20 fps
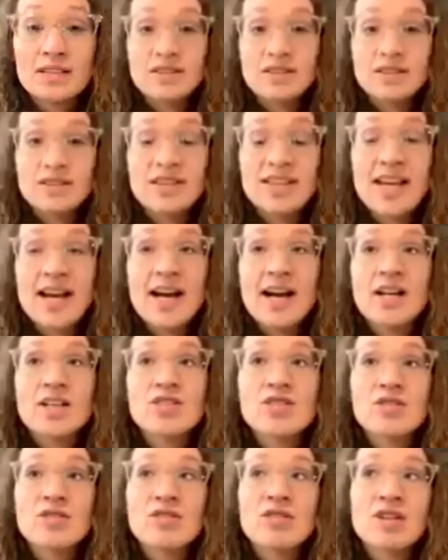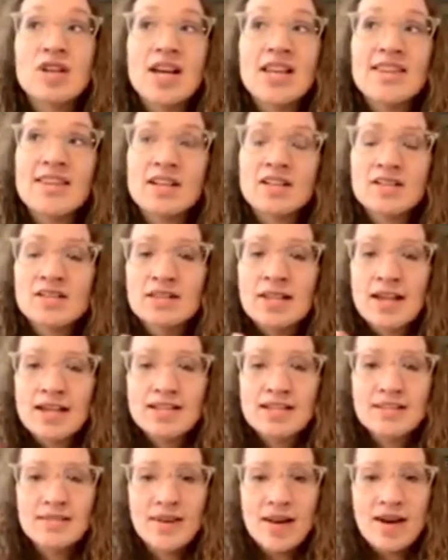Yeah, so, and there's
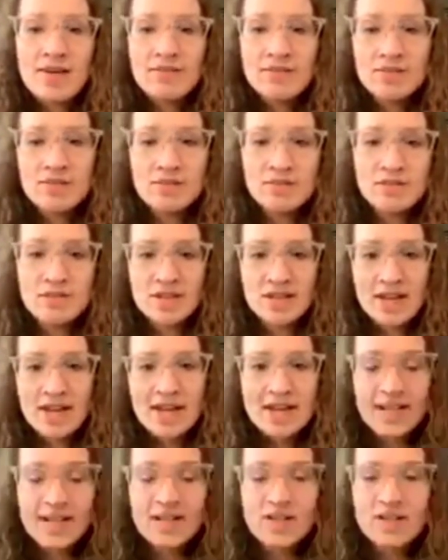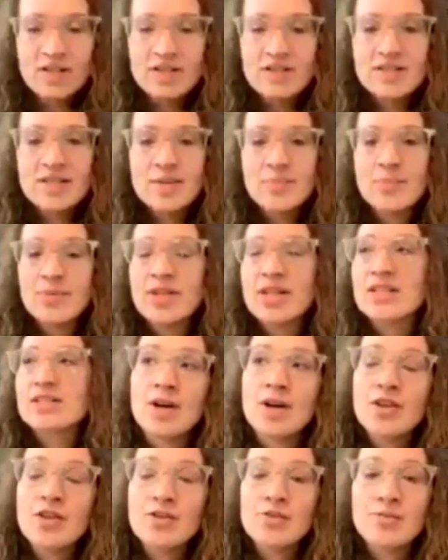lots of avenues that kind of get you to the same
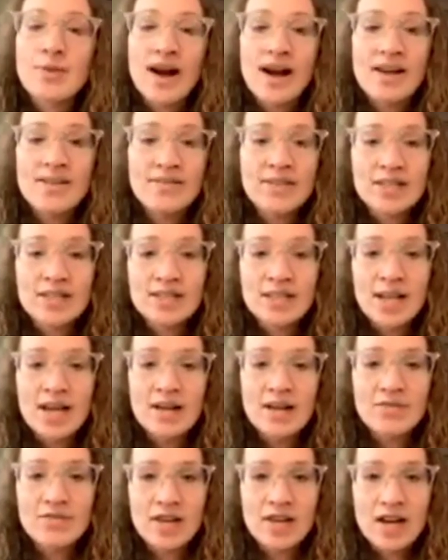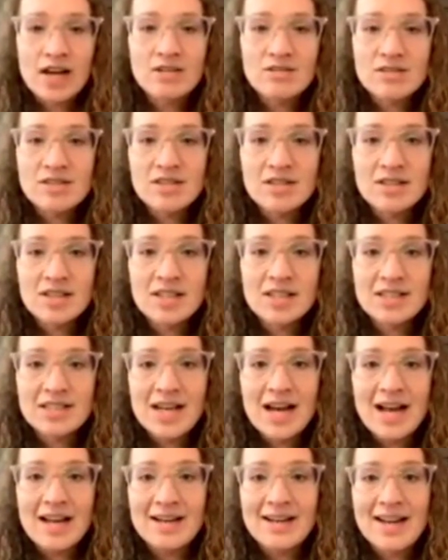place.
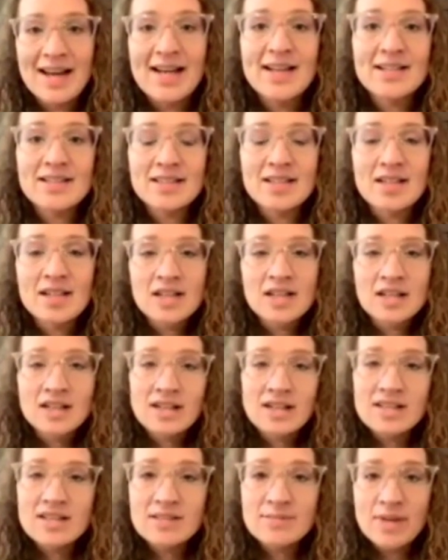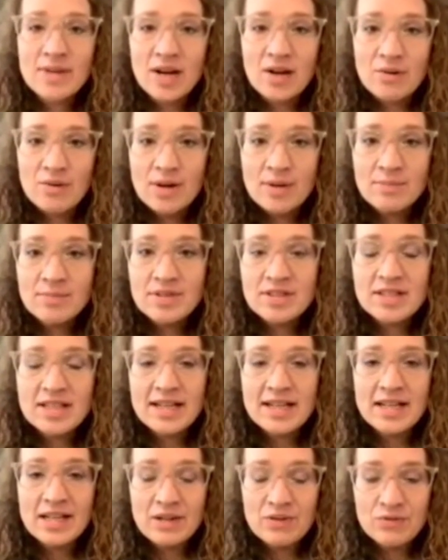ThrivingLifeCounseling.net is my
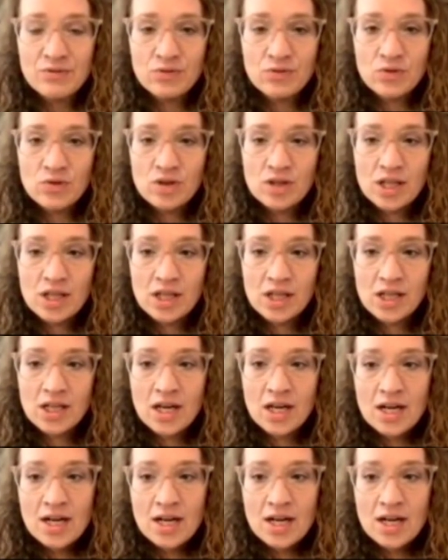website for,